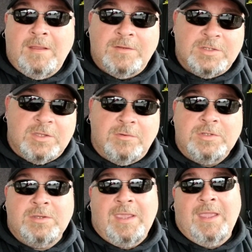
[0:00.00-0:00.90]
Just do what
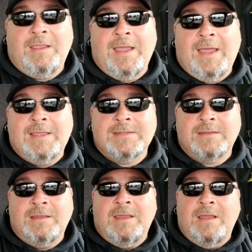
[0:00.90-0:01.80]
you can, guys.
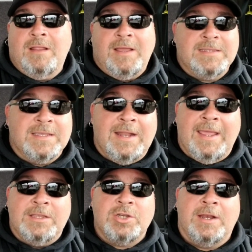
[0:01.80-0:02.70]
Like I said, I
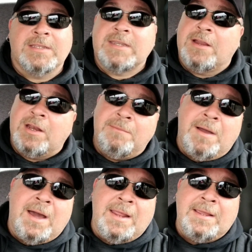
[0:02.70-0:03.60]
ain't trying to scare
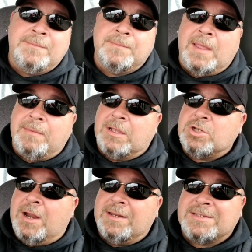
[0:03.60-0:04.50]
anybody. I'm not
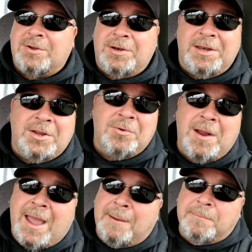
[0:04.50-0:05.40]
trying to start any
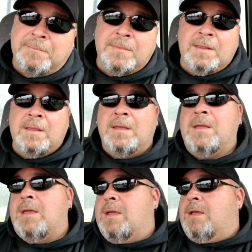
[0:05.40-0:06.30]
crap.
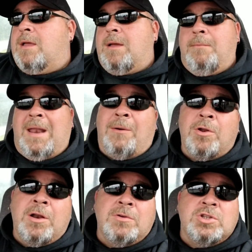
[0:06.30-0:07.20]
But I want
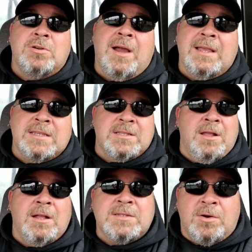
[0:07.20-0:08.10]
to know what your guys'
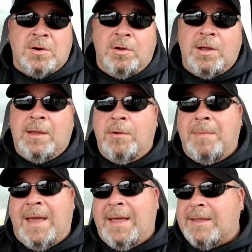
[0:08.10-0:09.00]
thoughts are on coming
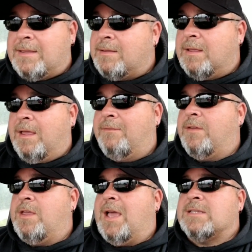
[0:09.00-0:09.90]
back. If you
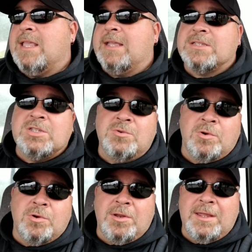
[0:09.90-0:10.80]
guys think it's too
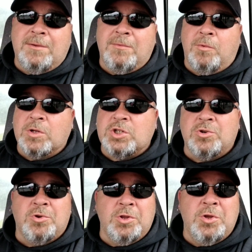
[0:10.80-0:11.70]
early, what you're
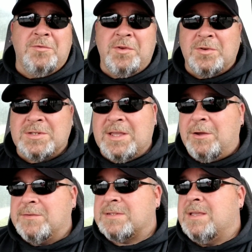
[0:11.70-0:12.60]
going to do for
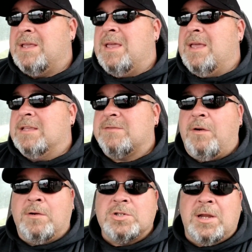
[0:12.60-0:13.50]
yourselves as
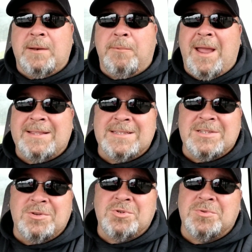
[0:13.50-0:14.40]
far as trying to practice
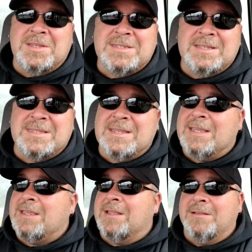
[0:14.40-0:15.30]
social
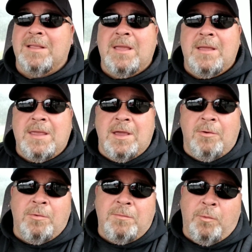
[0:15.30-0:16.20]
distancing and, you
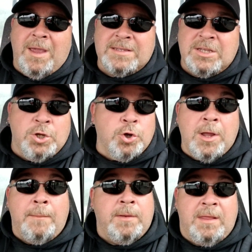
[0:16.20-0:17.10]
know, ways that your
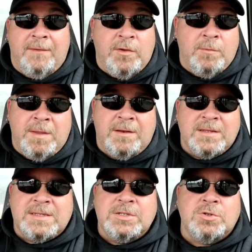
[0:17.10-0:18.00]
company, if you've been an
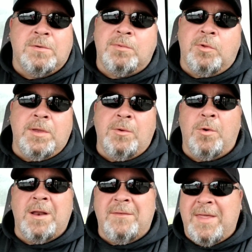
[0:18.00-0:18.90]
essential employee,
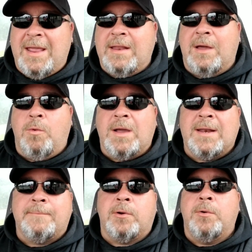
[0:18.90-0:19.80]
what have they done? What kind
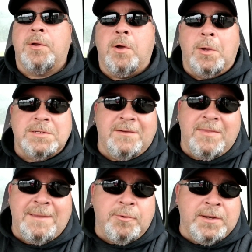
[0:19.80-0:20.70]
of protocols have
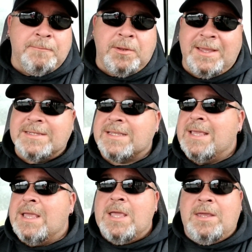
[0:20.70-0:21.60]
they put in place?
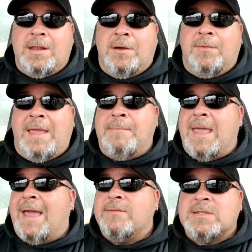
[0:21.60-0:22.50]
You know, they may
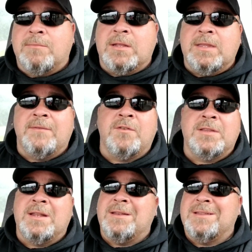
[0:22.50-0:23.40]
have something different
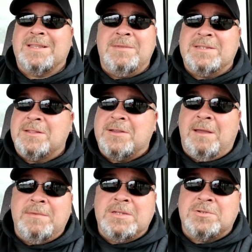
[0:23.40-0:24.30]
that some of these other
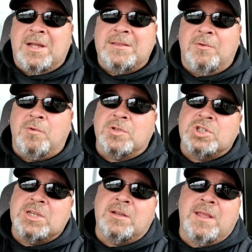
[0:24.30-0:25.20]
companies are not doing.
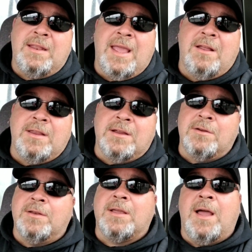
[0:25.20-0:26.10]
Share that down here
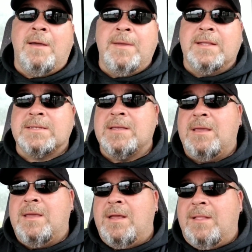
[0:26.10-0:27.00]
in the comments.
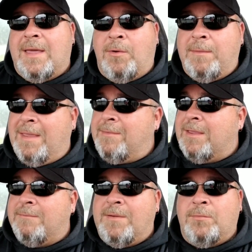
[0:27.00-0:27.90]
That way
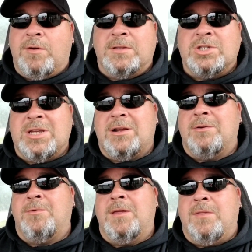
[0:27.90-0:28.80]
maybe people can share it
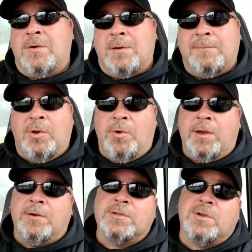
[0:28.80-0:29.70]
with their
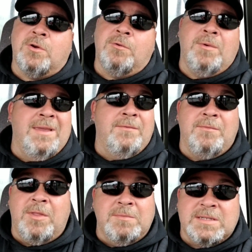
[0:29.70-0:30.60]
employers or even
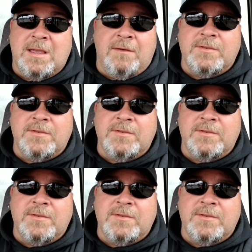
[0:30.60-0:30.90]
themselves.